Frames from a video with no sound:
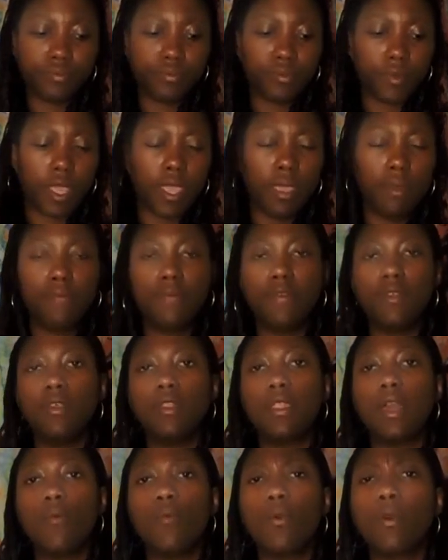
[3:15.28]
I am feeling
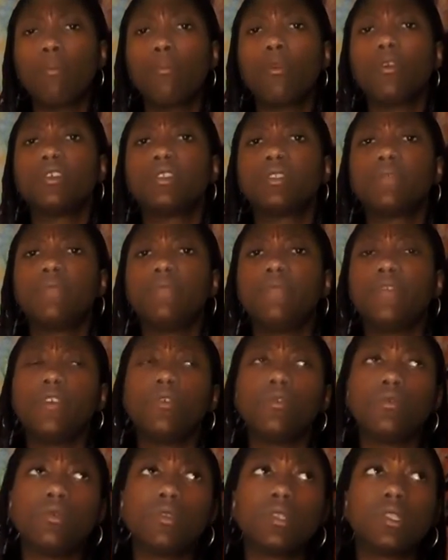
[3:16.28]
that one person
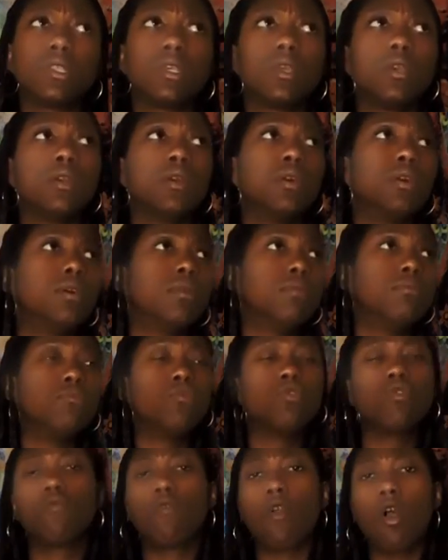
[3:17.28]
feels
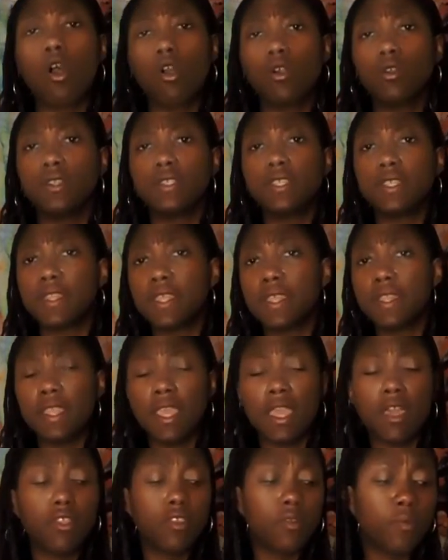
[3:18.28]
more wronged than
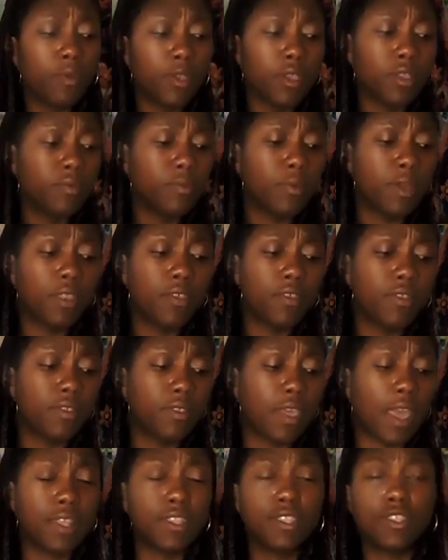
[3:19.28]
the other one, whether
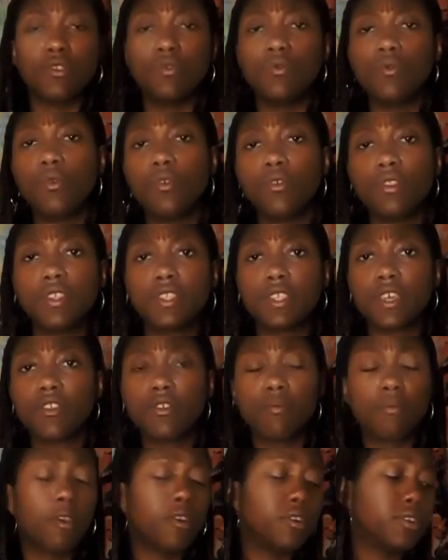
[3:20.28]
that's you or this
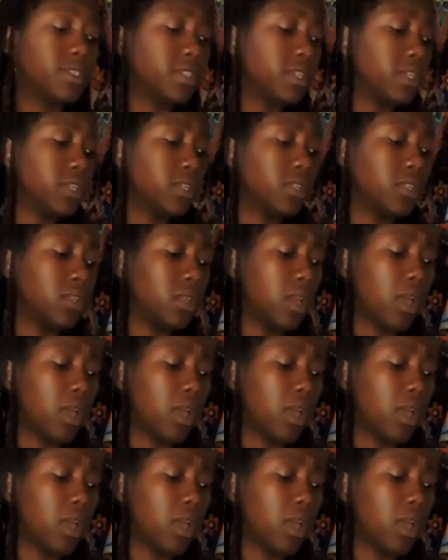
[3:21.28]
other person.